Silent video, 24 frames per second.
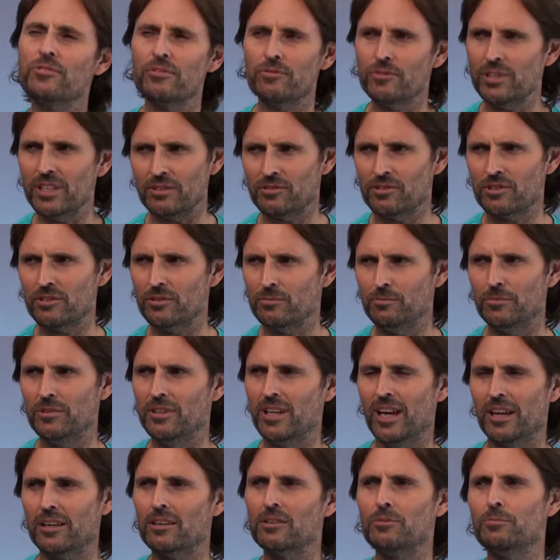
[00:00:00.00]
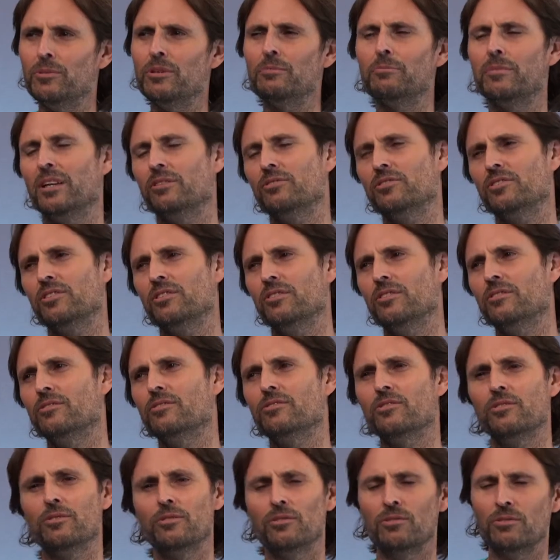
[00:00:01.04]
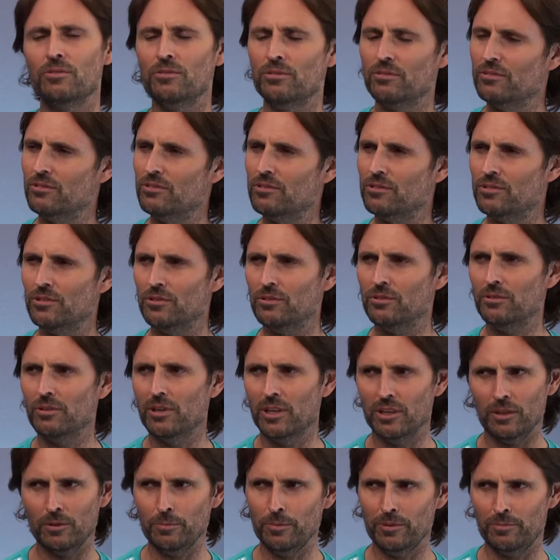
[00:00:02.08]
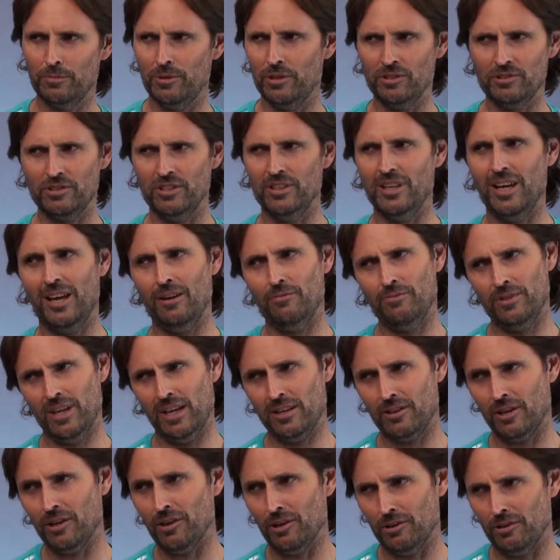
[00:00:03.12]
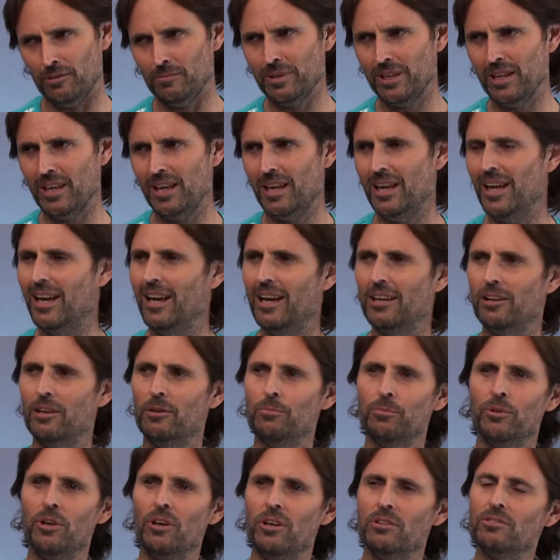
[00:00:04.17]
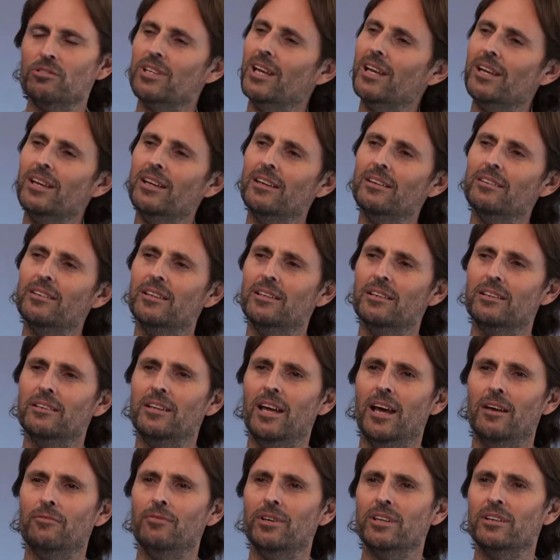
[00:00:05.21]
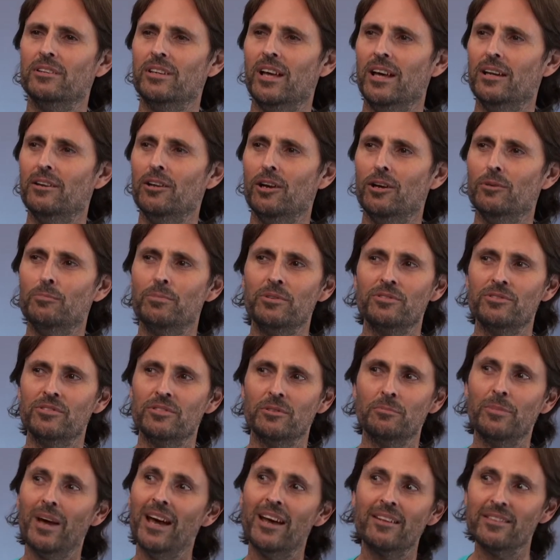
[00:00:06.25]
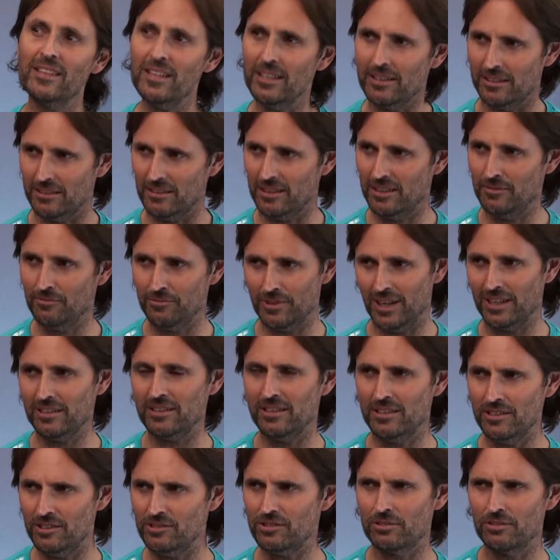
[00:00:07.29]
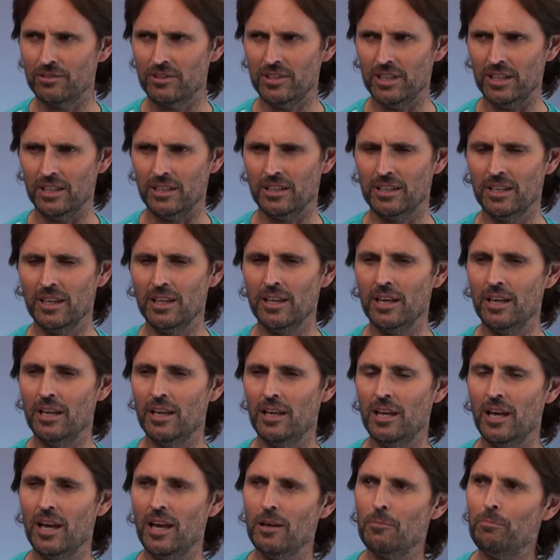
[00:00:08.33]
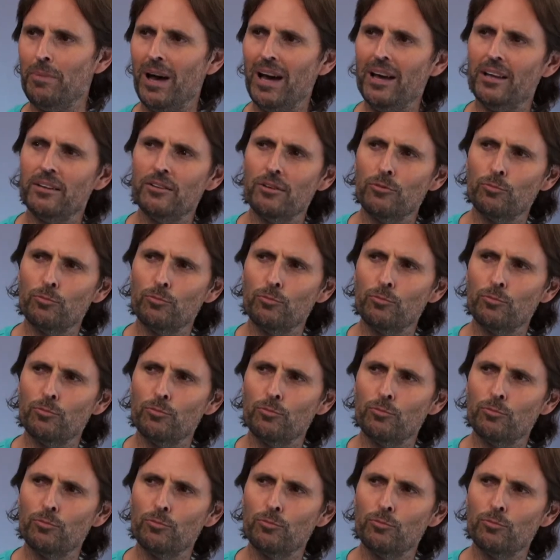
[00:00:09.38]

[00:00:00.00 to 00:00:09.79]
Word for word: of things could, that could be mentioned to, to help a person have that hope. And I'm not saying that having that hope isn't a bad thing. In mm-hmm. fact, it is a good thing. But